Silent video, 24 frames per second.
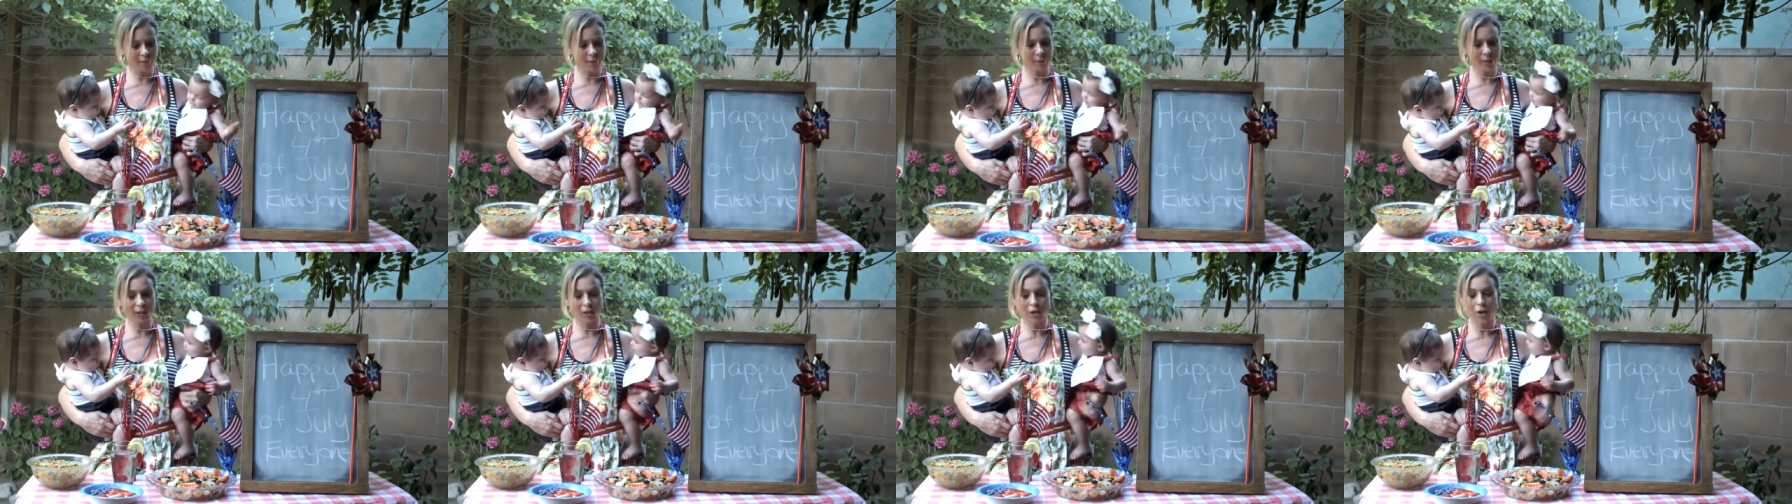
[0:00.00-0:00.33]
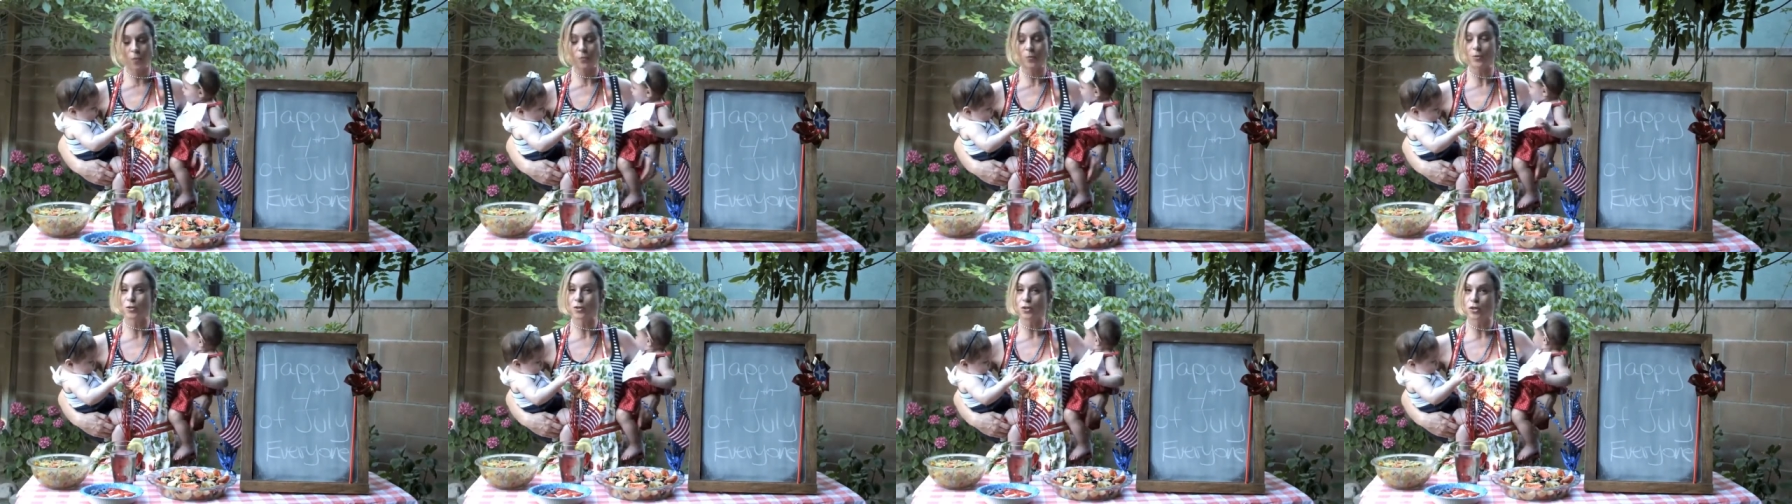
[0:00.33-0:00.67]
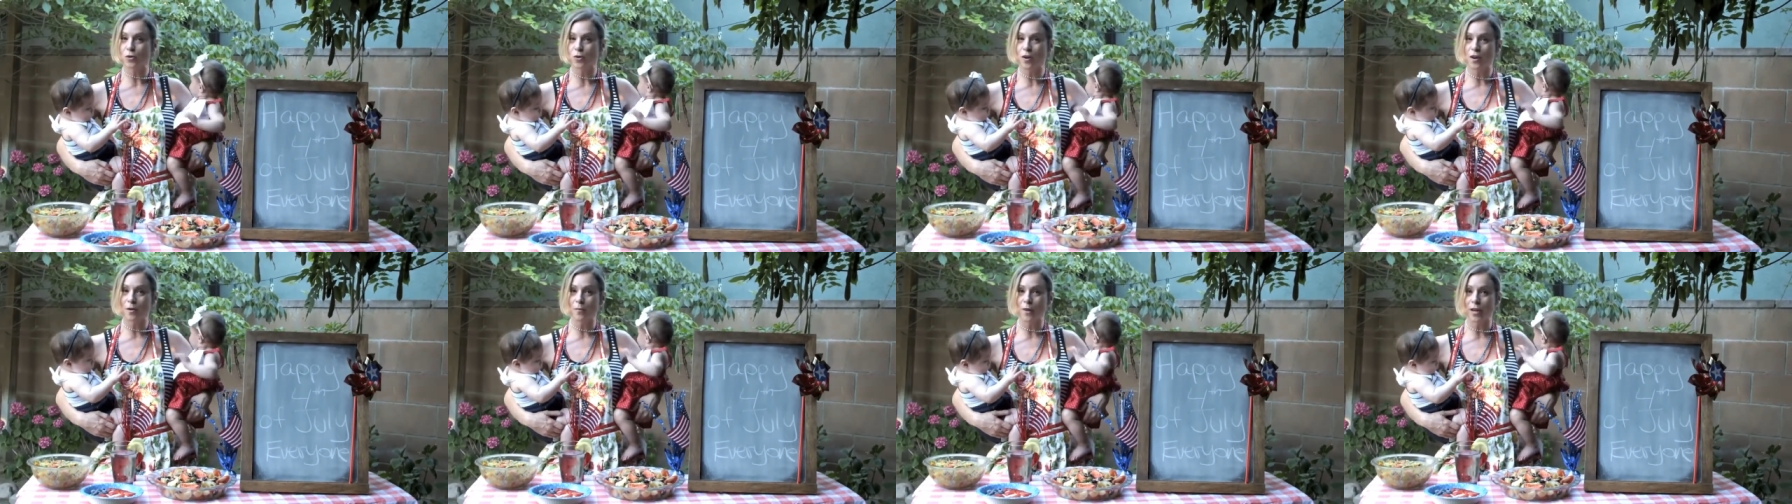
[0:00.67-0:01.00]
I really hope you
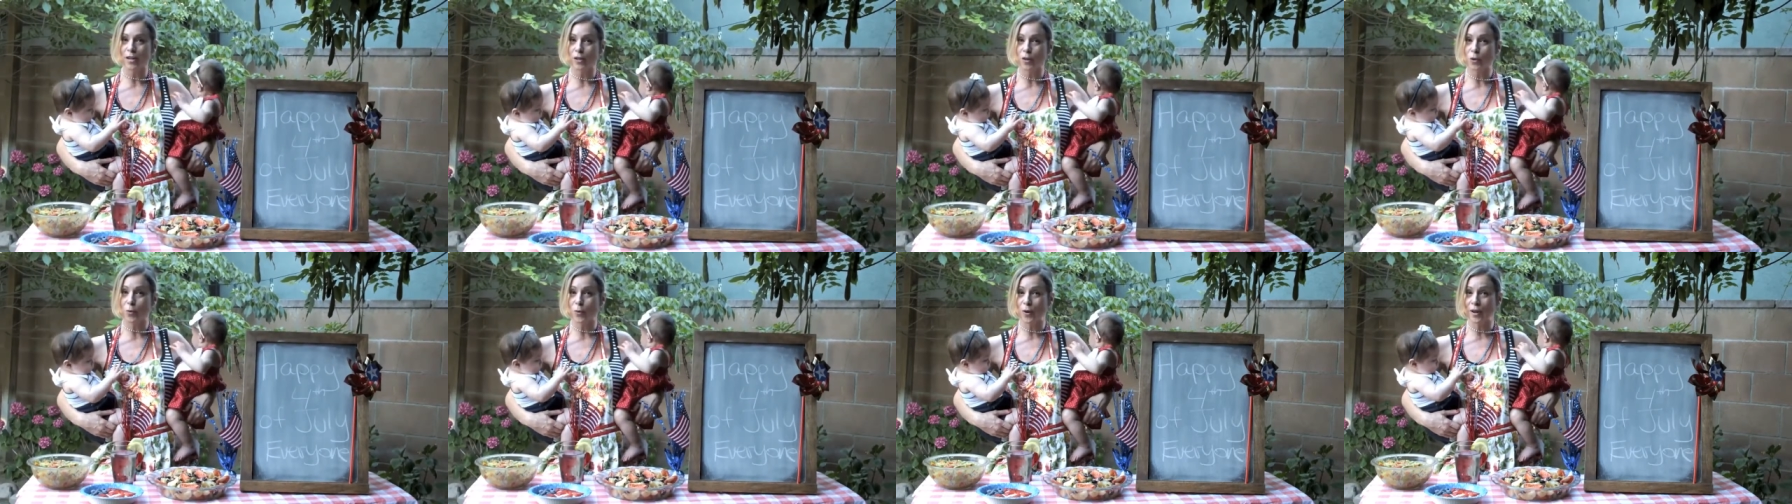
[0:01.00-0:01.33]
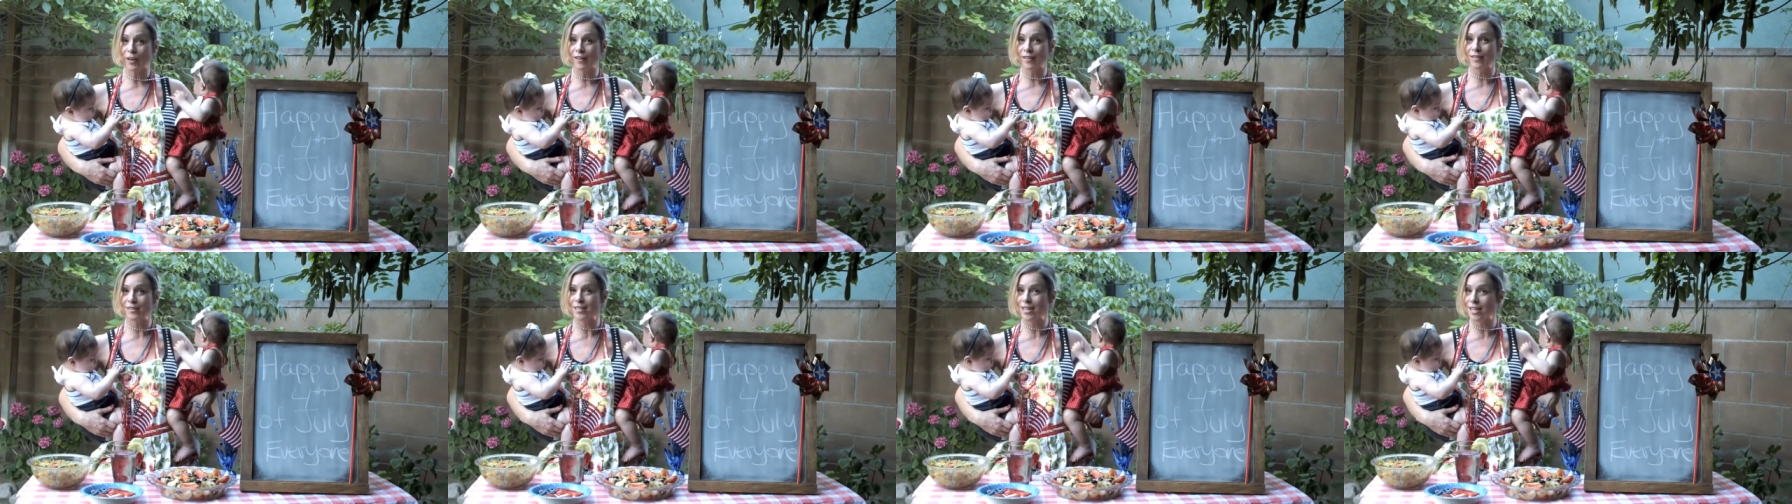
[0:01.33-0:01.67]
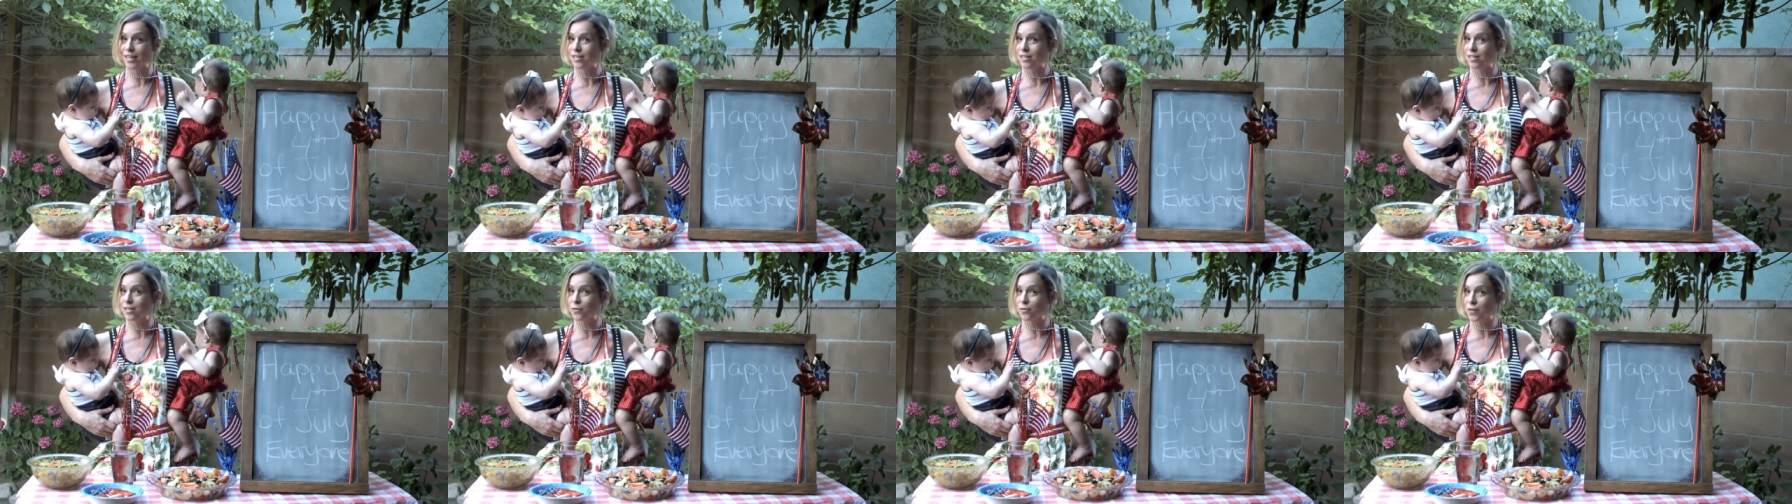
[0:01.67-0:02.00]
enjoy my quick,
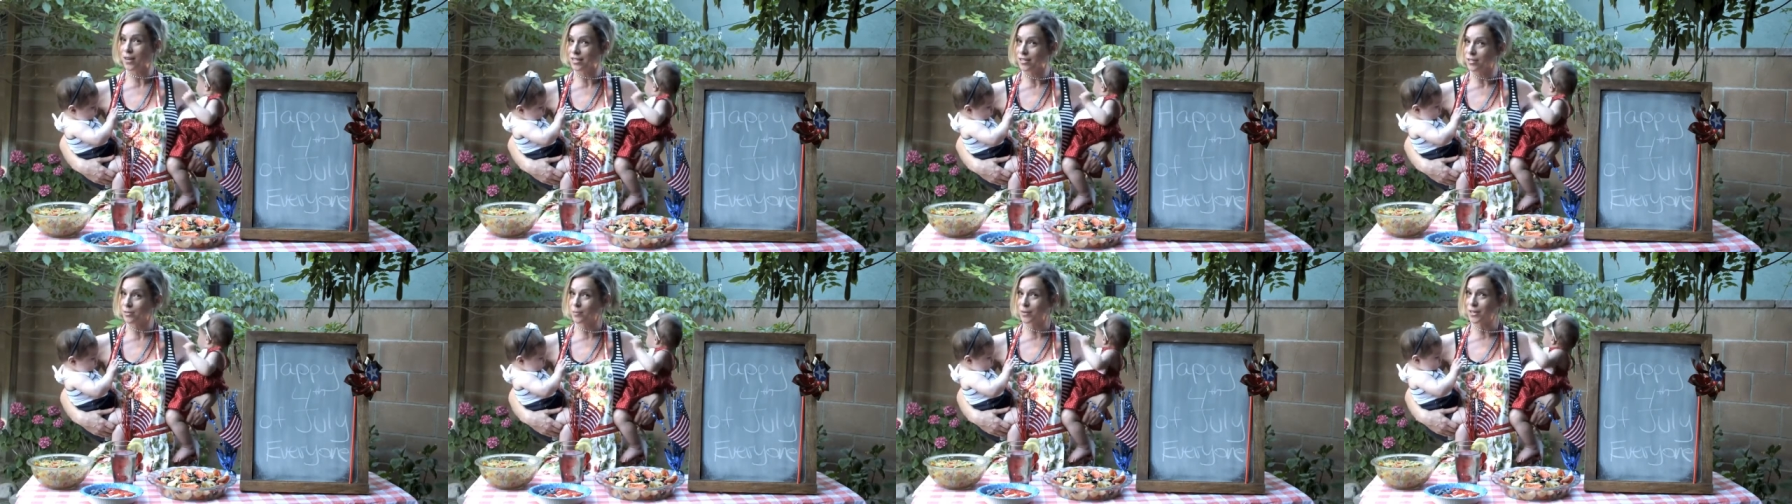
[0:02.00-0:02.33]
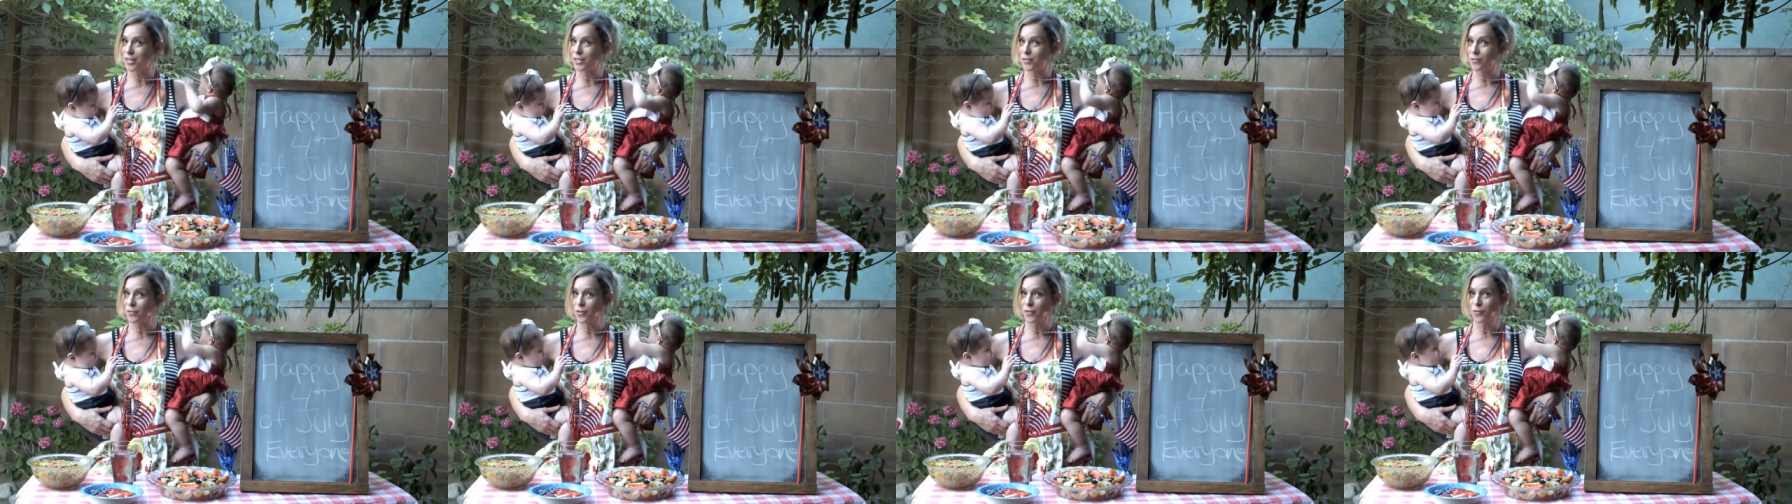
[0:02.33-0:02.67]
tasty recipes for